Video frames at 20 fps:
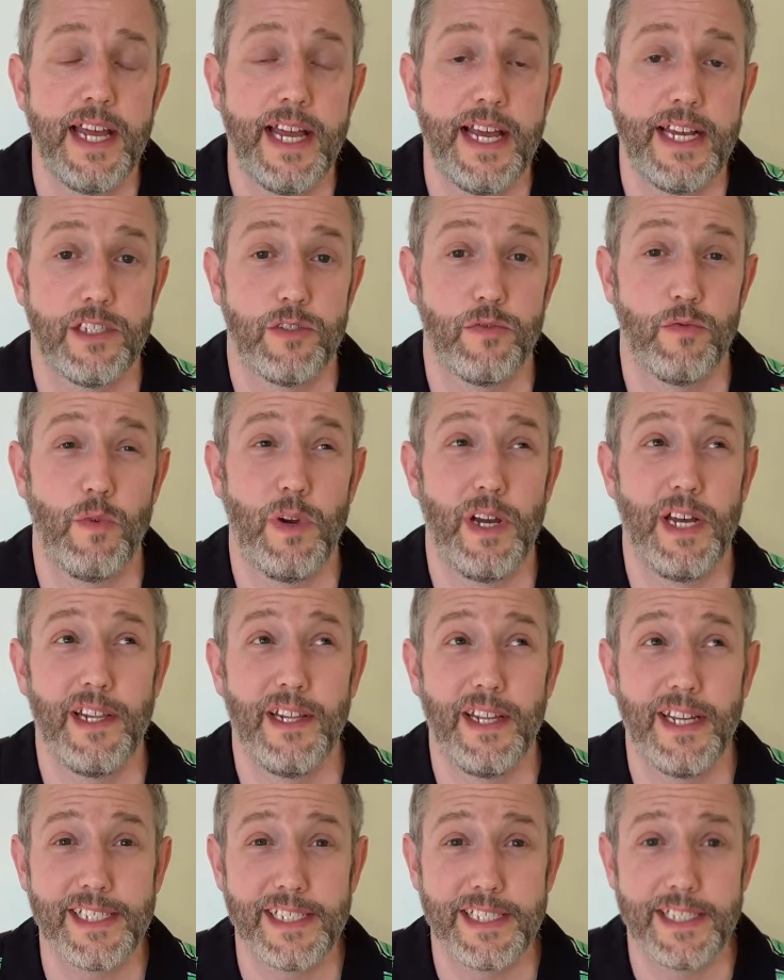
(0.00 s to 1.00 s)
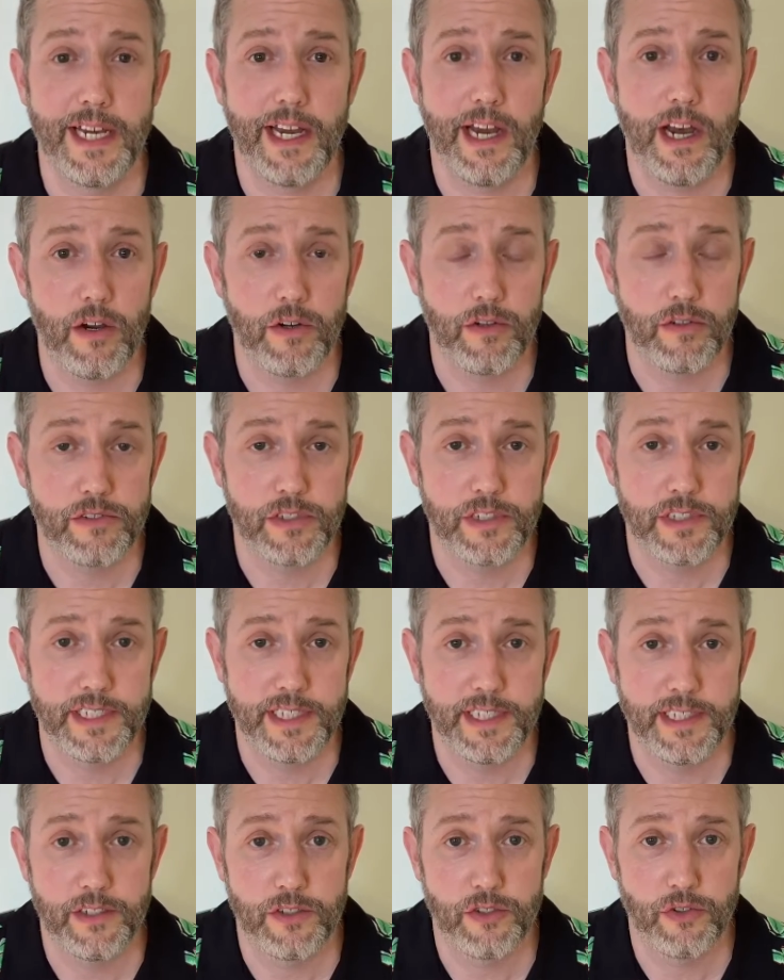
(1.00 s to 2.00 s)
as well as the
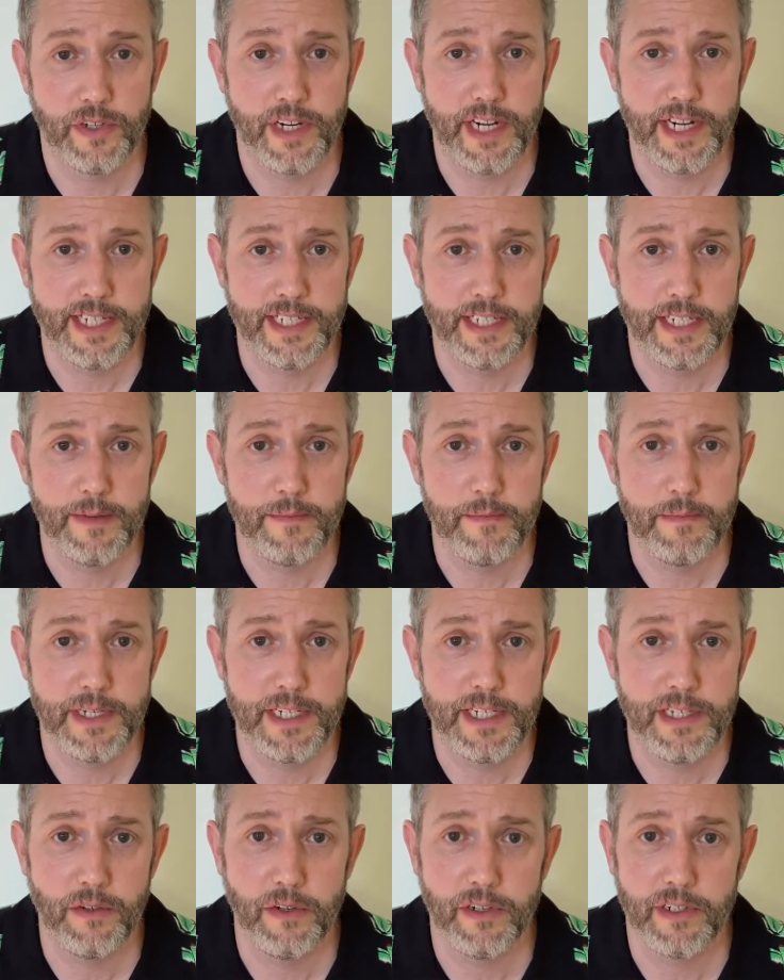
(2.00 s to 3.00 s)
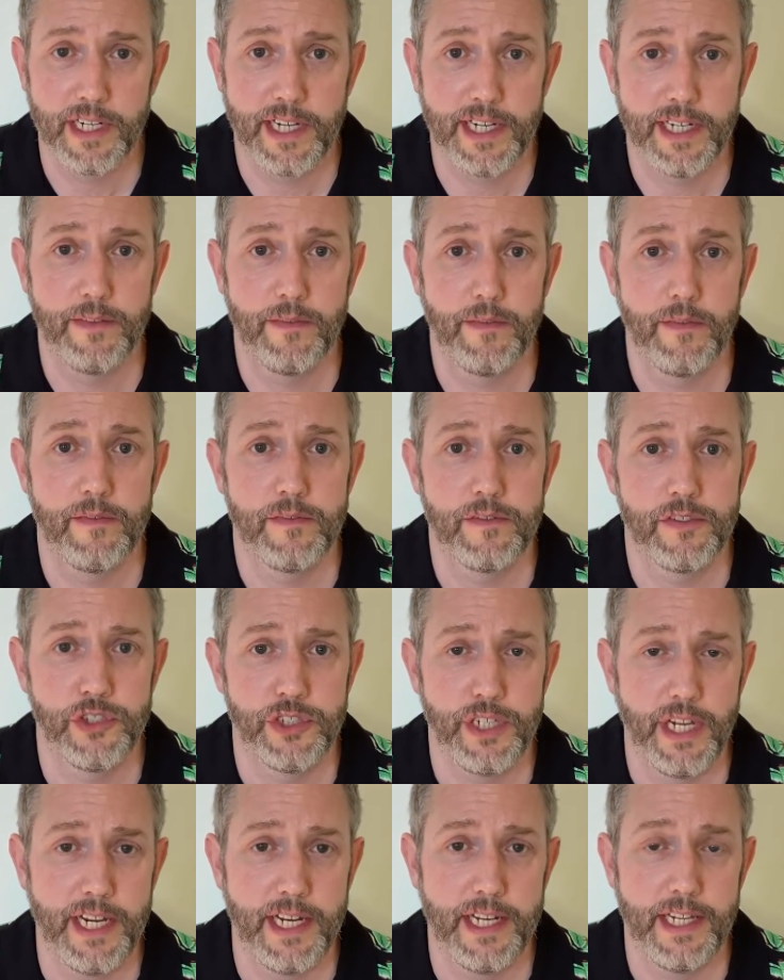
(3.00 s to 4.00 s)
Augustine Trading Company, who are kind of
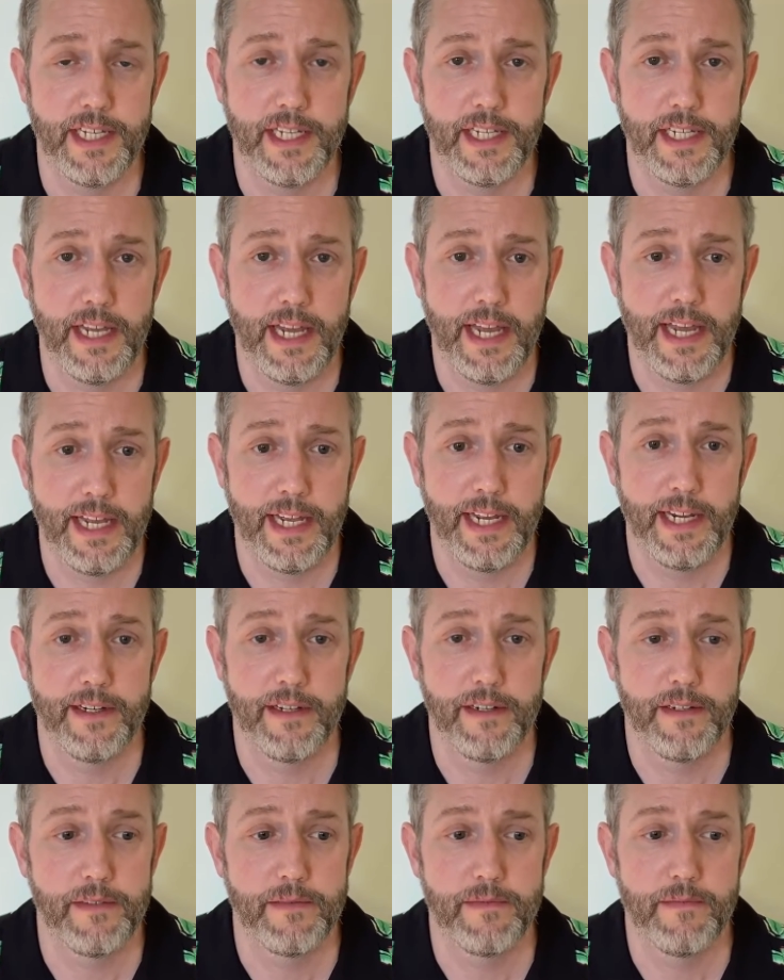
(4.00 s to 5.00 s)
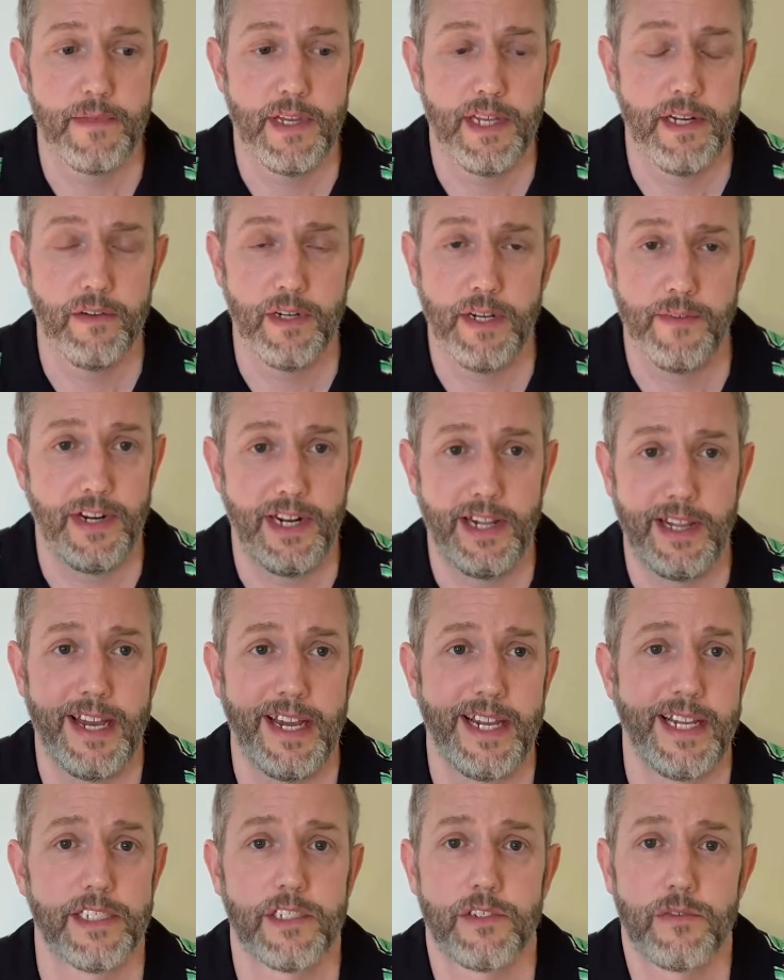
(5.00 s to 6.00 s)
shady and they don't have an
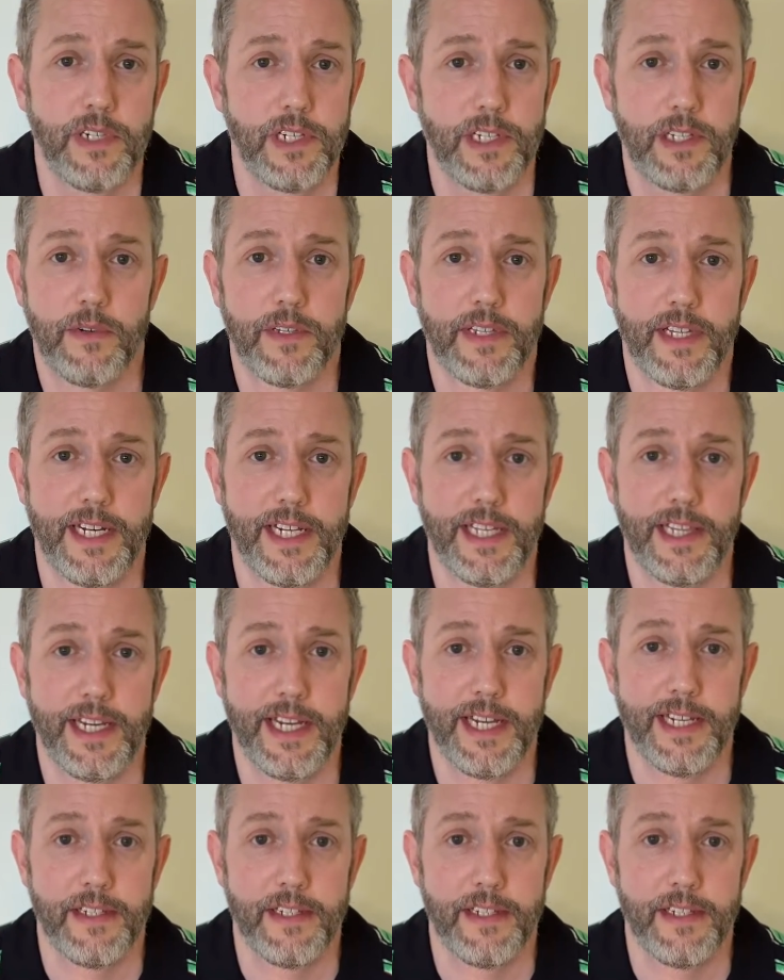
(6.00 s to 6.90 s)
alliance really with any land.